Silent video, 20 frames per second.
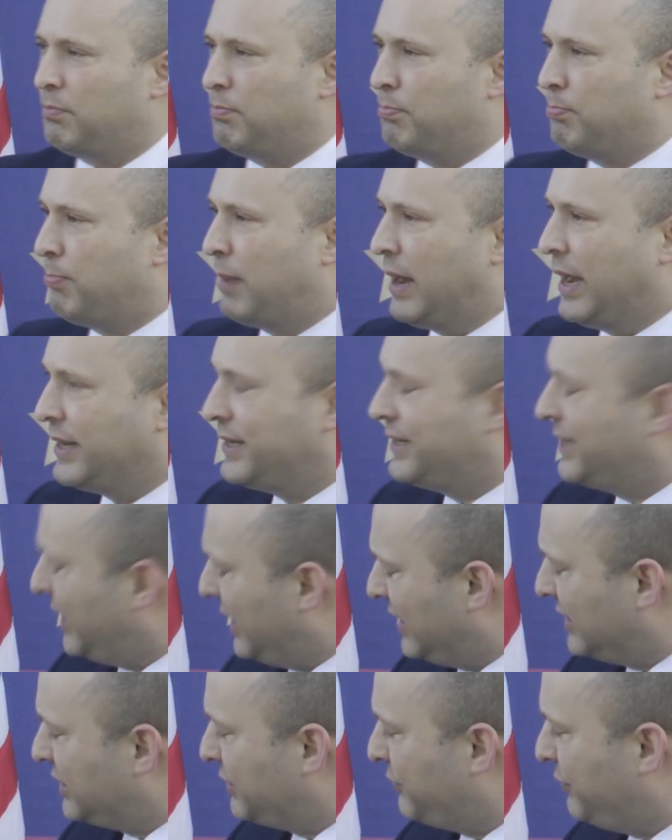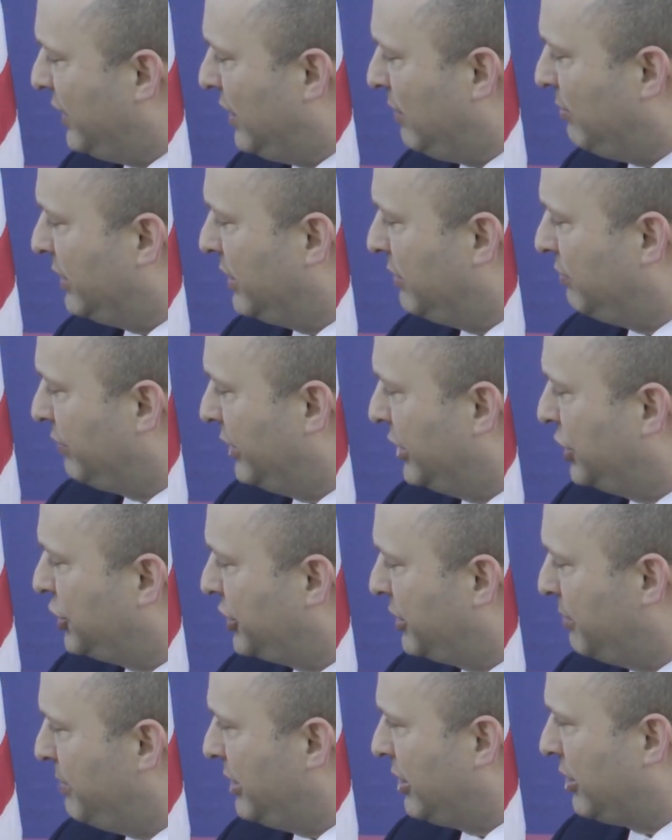My dad's family
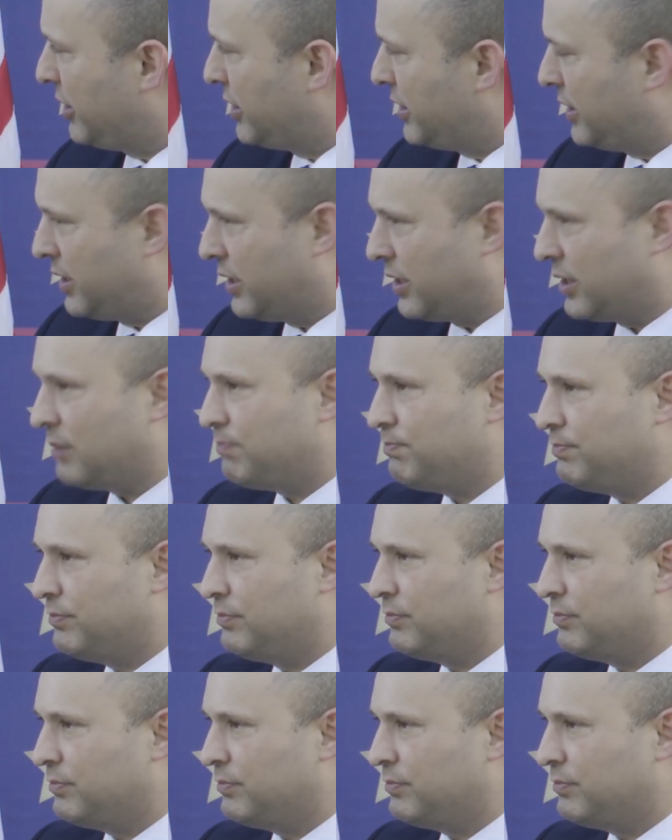reached America